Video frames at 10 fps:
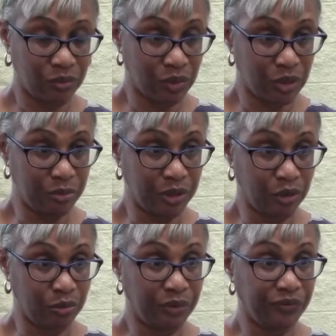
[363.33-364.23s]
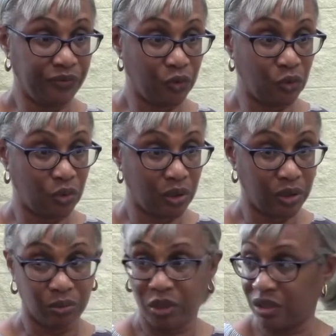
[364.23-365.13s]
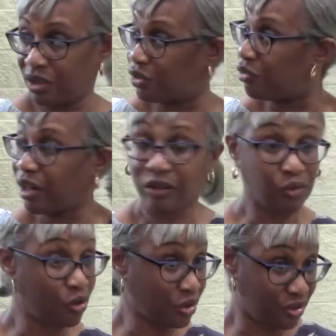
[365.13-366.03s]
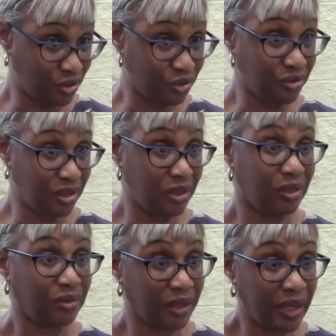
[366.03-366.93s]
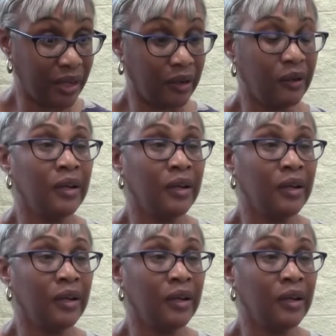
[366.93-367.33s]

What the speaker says: one was built before the one that's right across the street here now.